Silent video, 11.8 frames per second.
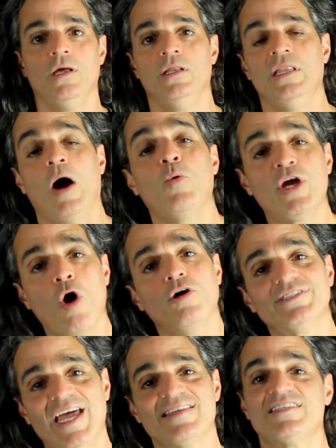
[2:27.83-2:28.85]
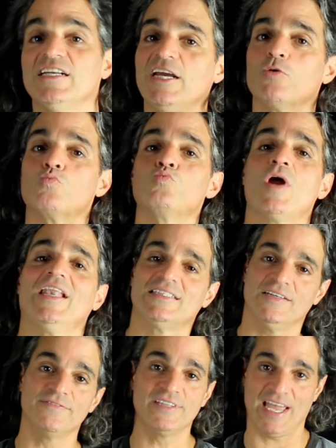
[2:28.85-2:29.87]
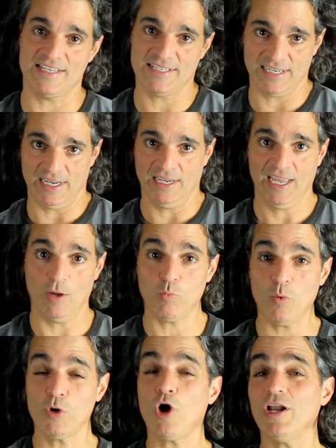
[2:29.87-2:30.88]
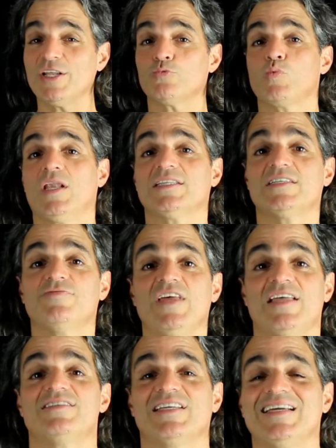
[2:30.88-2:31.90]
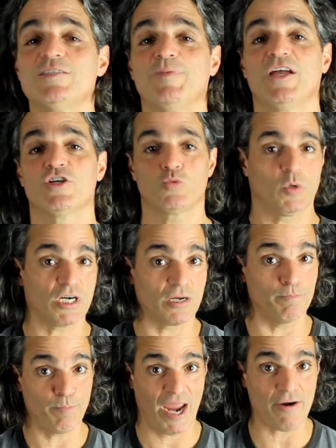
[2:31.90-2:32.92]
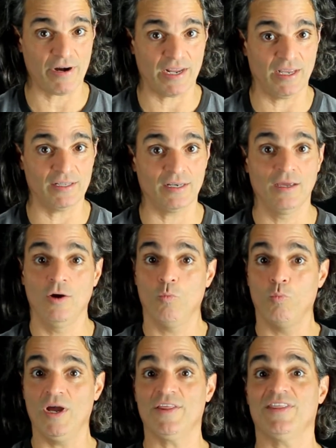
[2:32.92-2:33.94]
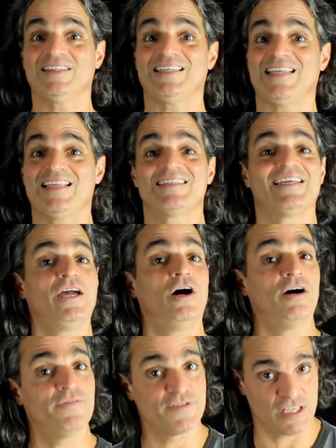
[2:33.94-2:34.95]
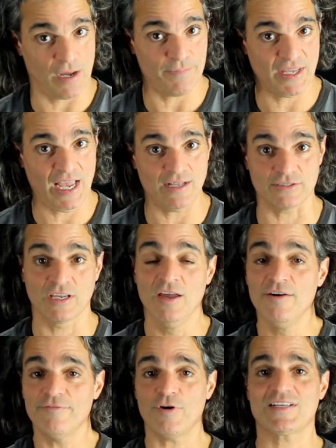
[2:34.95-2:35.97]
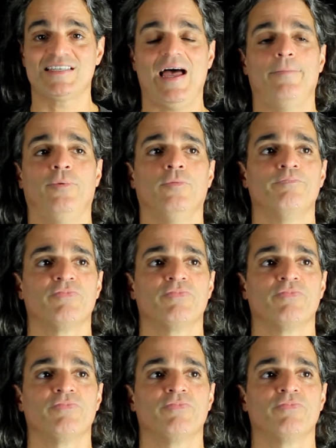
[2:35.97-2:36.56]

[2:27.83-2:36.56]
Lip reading: Now we call density relative density, and when we call it relative density, it's because we're comparing it with the density of something else. For example,